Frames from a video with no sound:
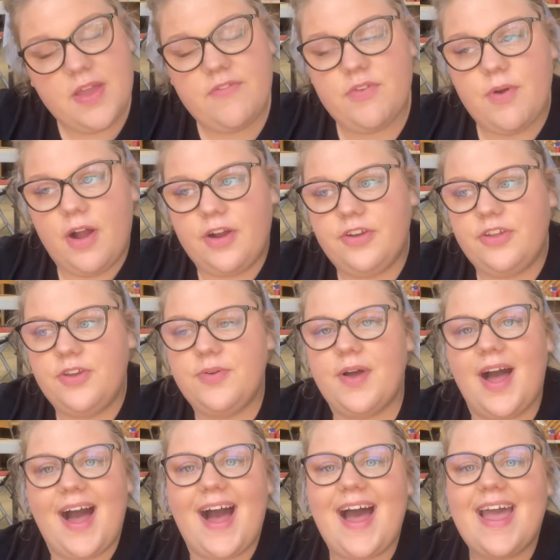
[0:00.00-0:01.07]
If you are new,
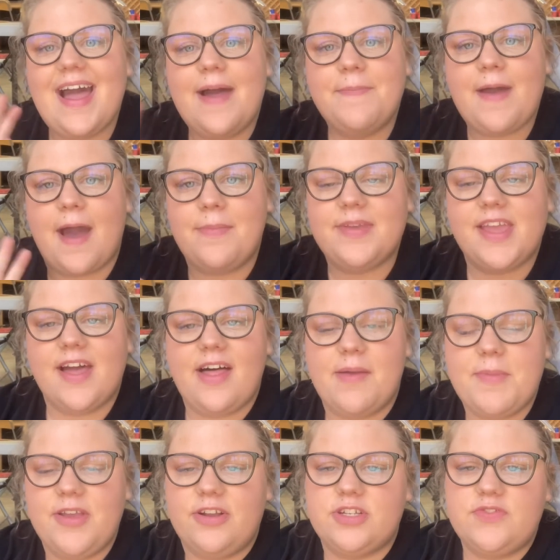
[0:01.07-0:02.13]
hi, I'm Abigail. I
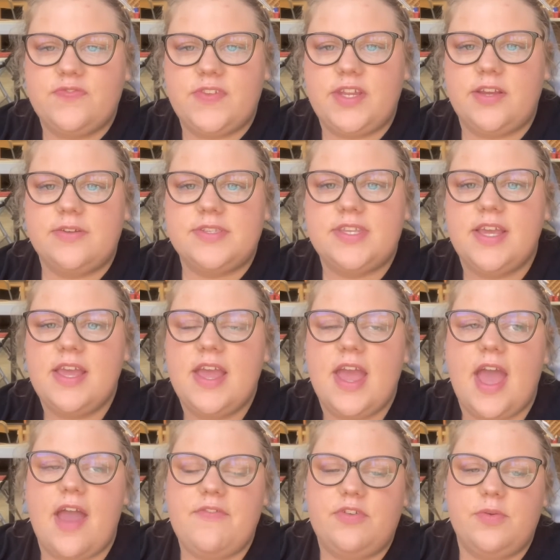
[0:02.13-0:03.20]
make Christian videos
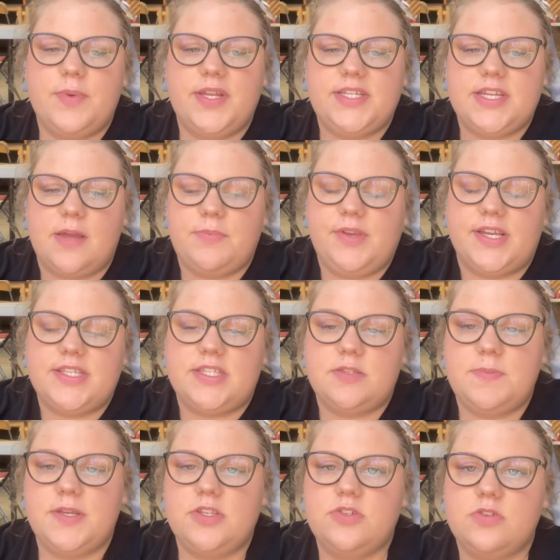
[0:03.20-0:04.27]
every week to help you guys to
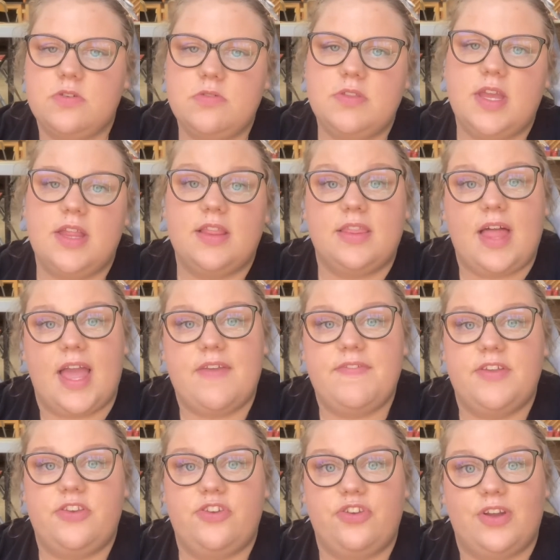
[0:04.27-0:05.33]
speak truth in life
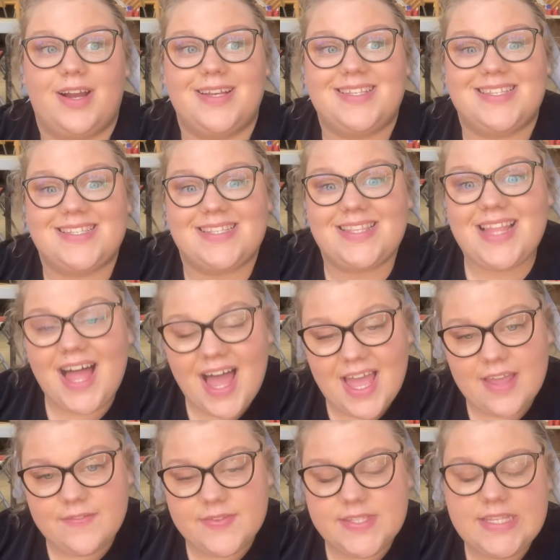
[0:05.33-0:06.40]
into your guys'
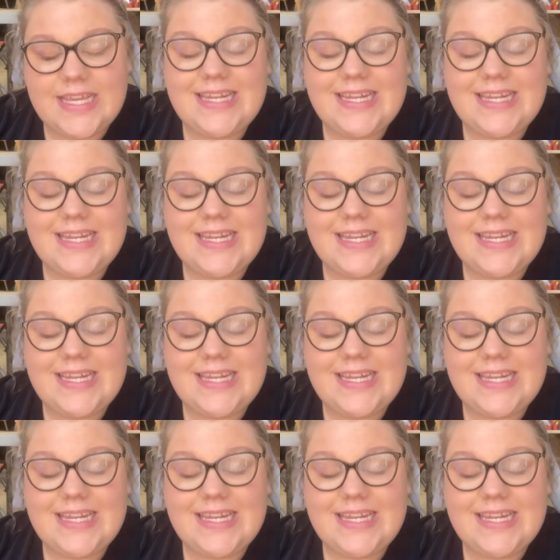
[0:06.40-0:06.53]
lives.